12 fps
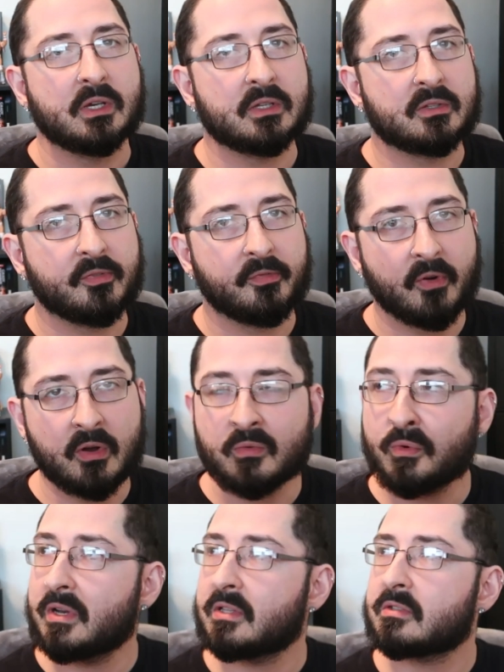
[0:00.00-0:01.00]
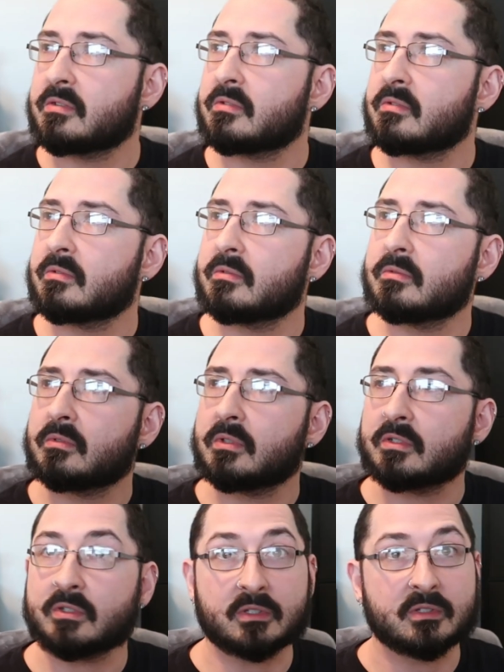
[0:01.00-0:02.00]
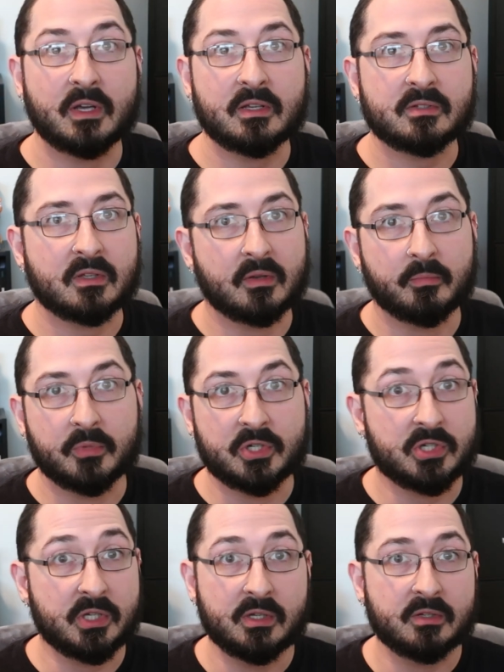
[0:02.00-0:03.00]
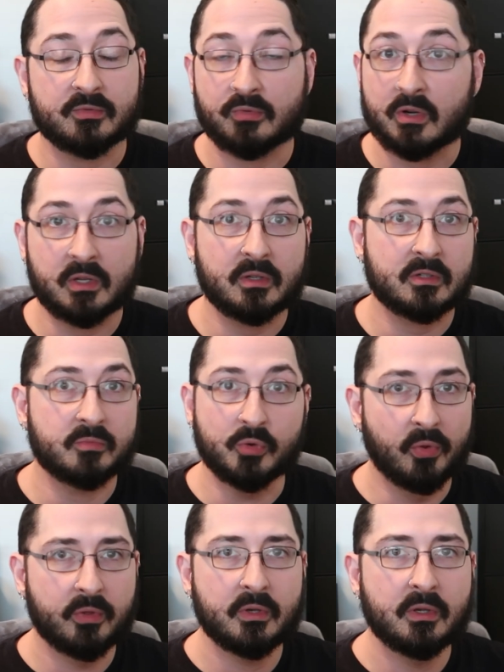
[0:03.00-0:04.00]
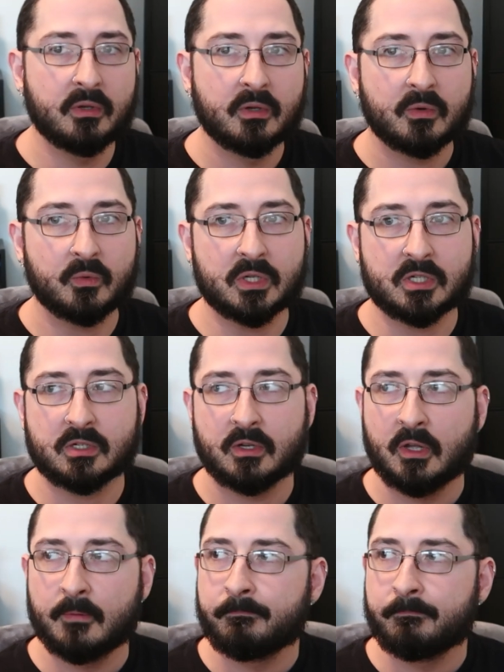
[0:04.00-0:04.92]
It's fun when it's a success and the machine is running smoothly, which